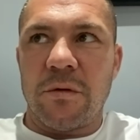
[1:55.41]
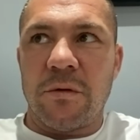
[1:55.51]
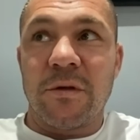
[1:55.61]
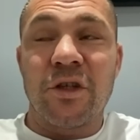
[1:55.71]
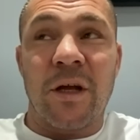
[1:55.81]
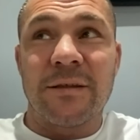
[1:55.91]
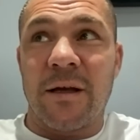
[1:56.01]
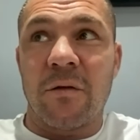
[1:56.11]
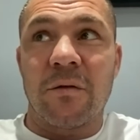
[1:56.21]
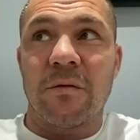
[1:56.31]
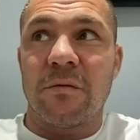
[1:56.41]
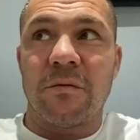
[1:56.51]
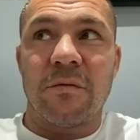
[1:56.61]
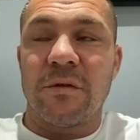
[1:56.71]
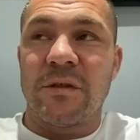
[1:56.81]
Chantelle
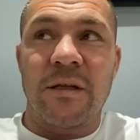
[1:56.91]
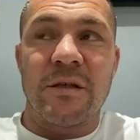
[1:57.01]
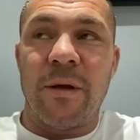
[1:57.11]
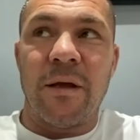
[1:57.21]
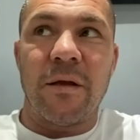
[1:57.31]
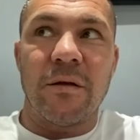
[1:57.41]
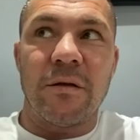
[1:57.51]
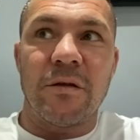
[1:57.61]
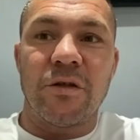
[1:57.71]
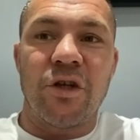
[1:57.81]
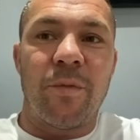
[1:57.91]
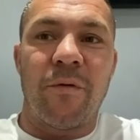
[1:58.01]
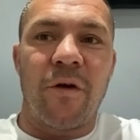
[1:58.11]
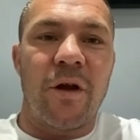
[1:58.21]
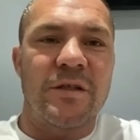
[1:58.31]
said to me she
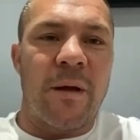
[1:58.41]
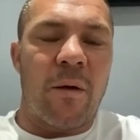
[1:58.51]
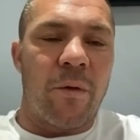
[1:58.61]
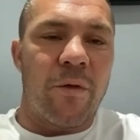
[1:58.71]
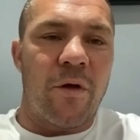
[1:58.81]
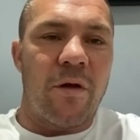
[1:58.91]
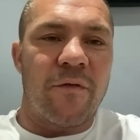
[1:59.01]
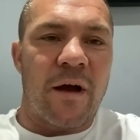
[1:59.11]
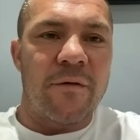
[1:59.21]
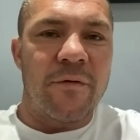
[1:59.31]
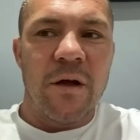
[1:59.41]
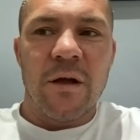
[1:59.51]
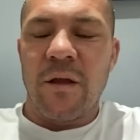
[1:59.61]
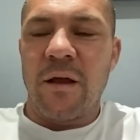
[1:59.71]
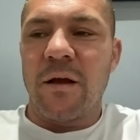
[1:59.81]
preferred it to be at 135. I
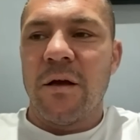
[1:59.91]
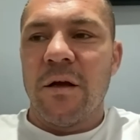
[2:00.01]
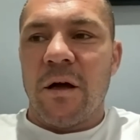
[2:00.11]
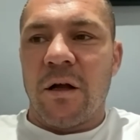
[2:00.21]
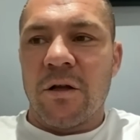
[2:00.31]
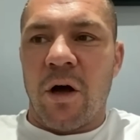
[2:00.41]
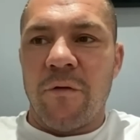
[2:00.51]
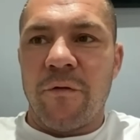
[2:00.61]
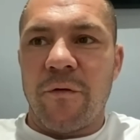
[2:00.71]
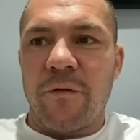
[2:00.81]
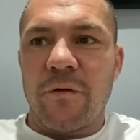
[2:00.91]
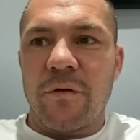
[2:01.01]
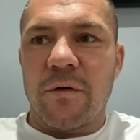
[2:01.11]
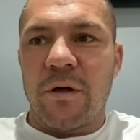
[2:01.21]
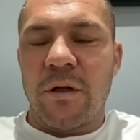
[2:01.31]
think a lot of
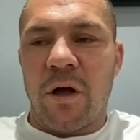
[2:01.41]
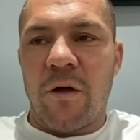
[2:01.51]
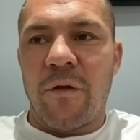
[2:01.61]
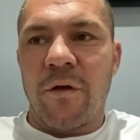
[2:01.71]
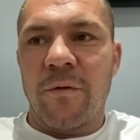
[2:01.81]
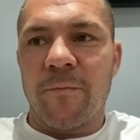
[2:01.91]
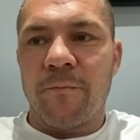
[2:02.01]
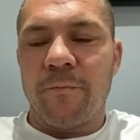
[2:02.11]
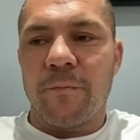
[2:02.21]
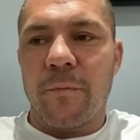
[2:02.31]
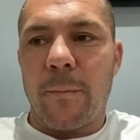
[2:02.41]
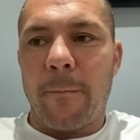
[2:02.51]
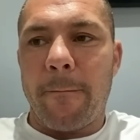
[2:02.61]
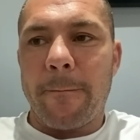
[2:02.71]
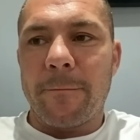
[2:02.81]
a lot of the
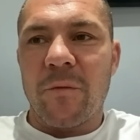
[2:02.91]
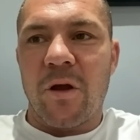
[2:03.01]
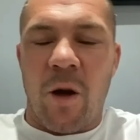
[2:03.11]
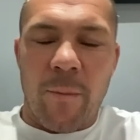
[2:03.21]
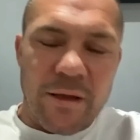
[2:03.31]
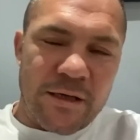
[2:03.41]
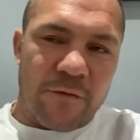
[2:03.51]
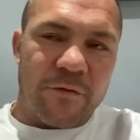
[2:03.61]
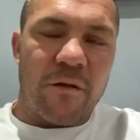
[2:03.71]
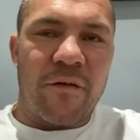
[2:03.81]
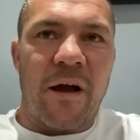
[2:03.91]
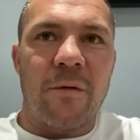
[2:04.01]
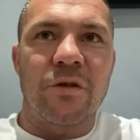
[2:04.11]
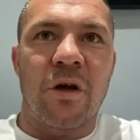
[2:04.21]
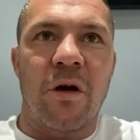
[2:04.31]
comments after the fight
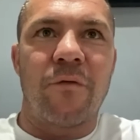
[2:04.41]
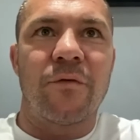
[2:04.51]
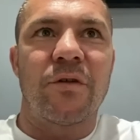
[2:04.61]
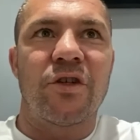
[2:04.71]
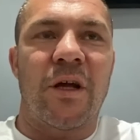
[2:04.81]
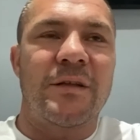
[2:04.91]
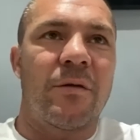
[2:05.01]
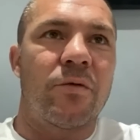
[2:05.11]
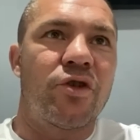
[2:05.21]
was sort of Chantelle was